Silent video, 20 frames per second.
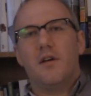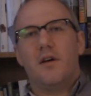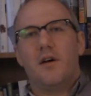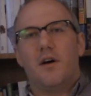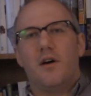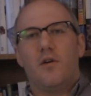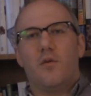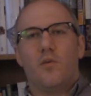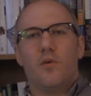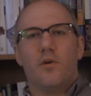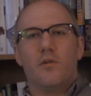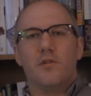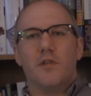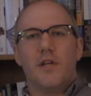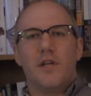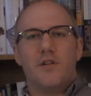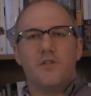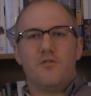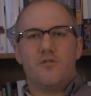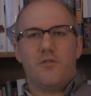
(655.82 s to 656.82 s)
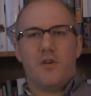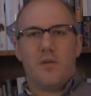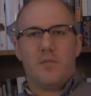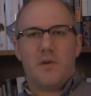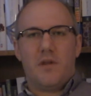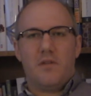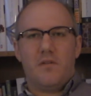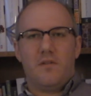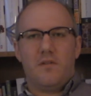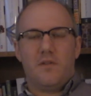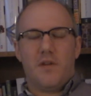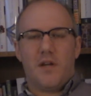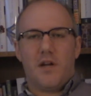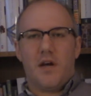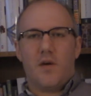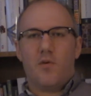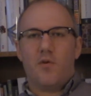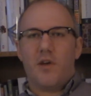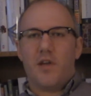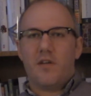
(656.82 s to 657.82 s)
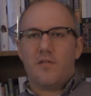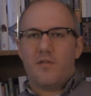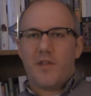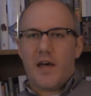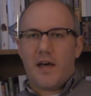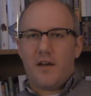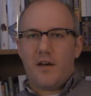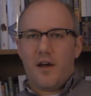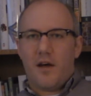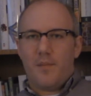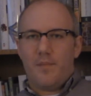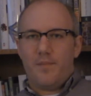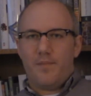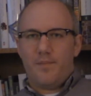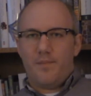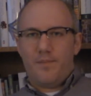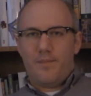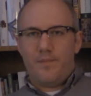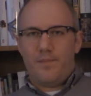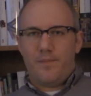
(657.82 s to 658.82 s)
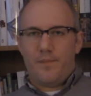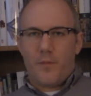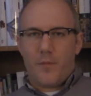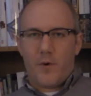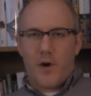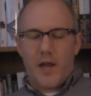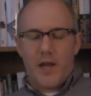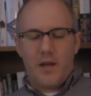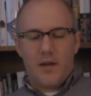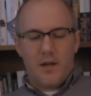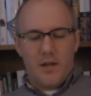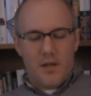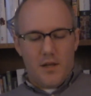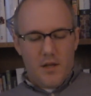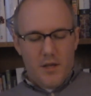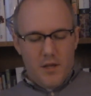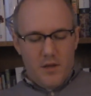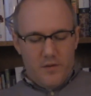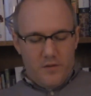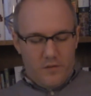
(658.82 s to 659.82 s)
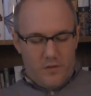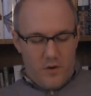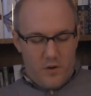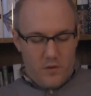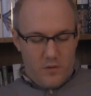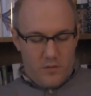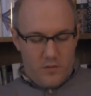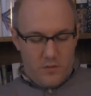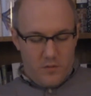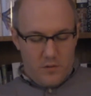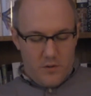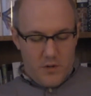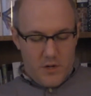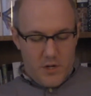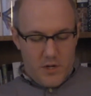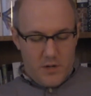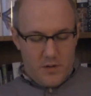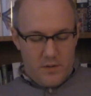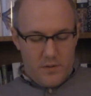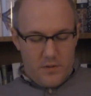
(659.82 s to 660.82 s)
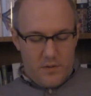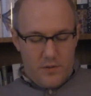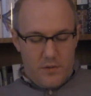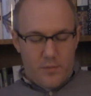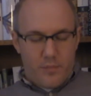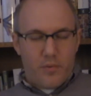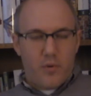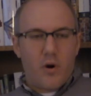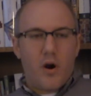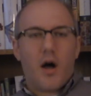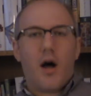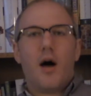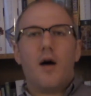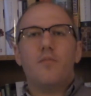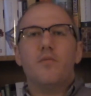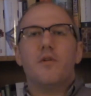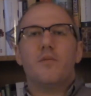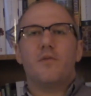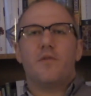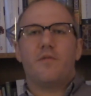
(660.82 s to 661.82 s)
worldly enjoyments and I will give that up, right? So the problem of